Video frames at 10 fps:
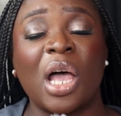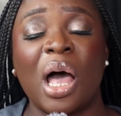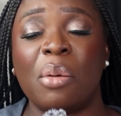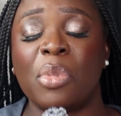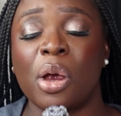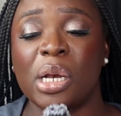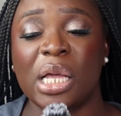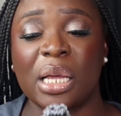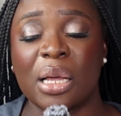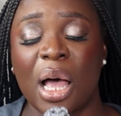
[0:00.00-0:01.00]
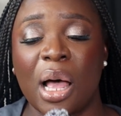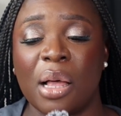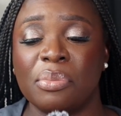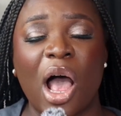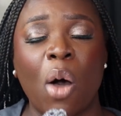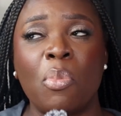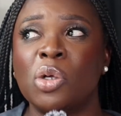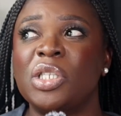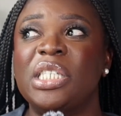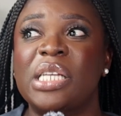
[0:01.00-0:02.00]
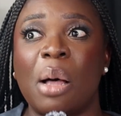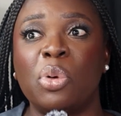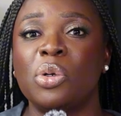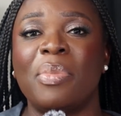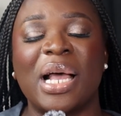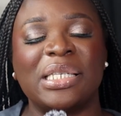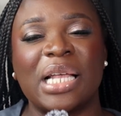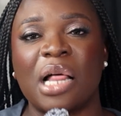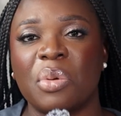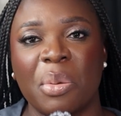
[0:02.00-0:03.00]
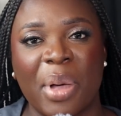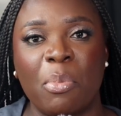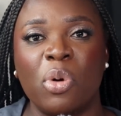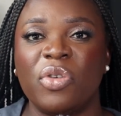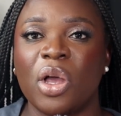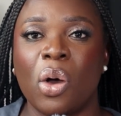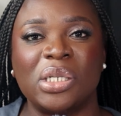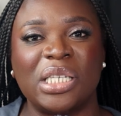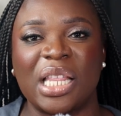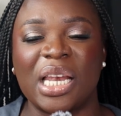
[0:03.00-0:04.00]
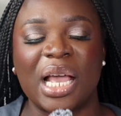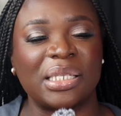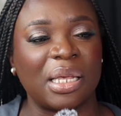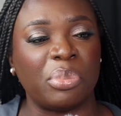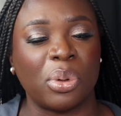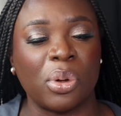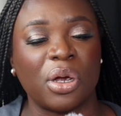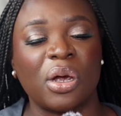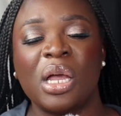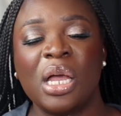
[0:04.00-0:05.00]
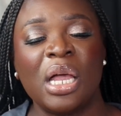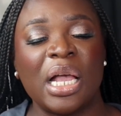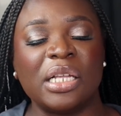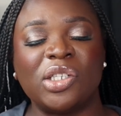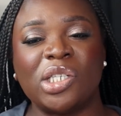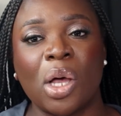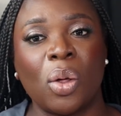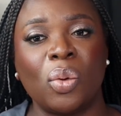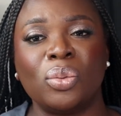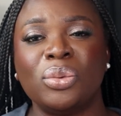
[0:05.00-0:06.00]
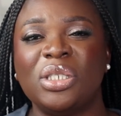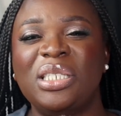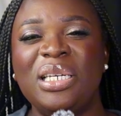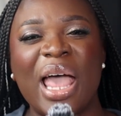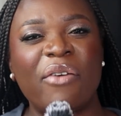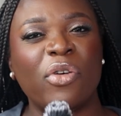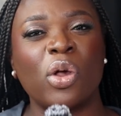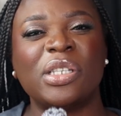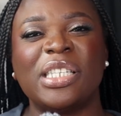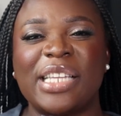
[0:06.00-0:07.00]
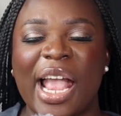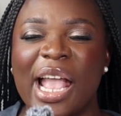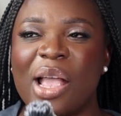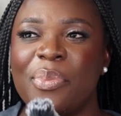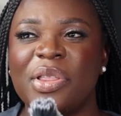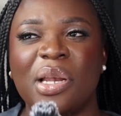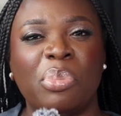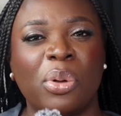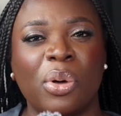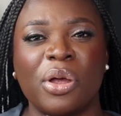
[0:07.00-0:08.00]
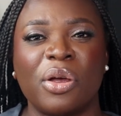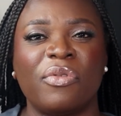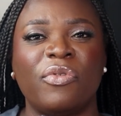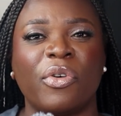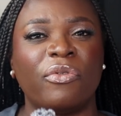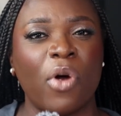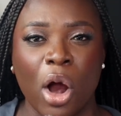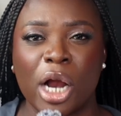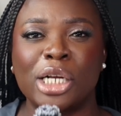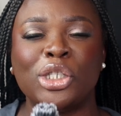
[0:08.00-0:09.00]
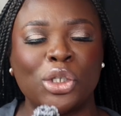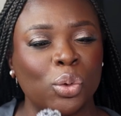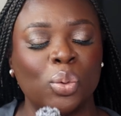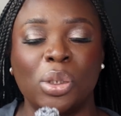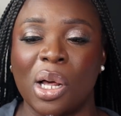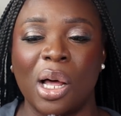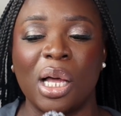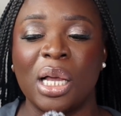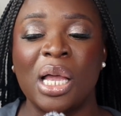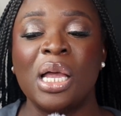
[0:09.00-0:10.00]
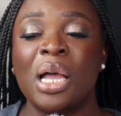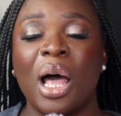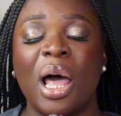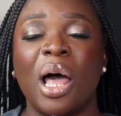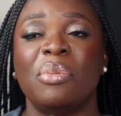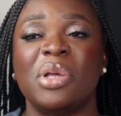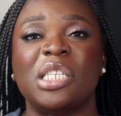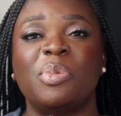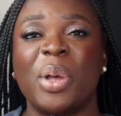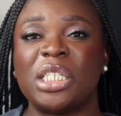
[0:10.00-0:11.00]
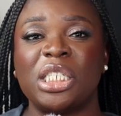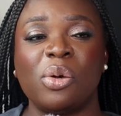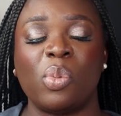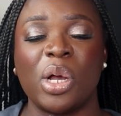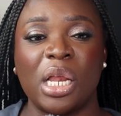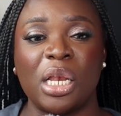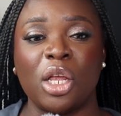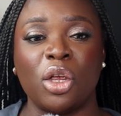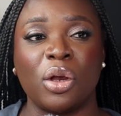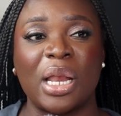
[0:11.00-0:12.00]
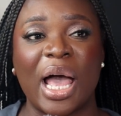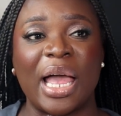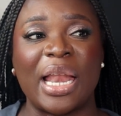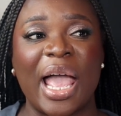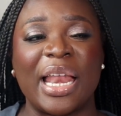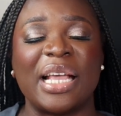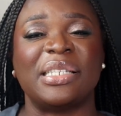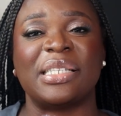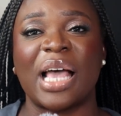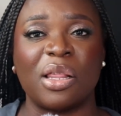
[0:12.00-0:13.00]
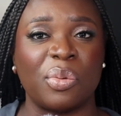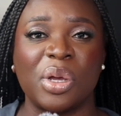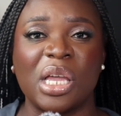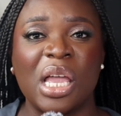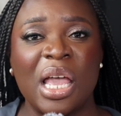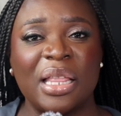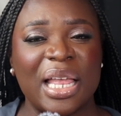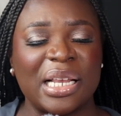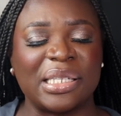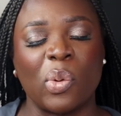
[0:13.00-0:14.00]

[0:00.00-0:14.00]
earning. I almost doubled my salary by moving on to the next employer. And so never stay with an employer for far too long, especially when you're not at a salary that is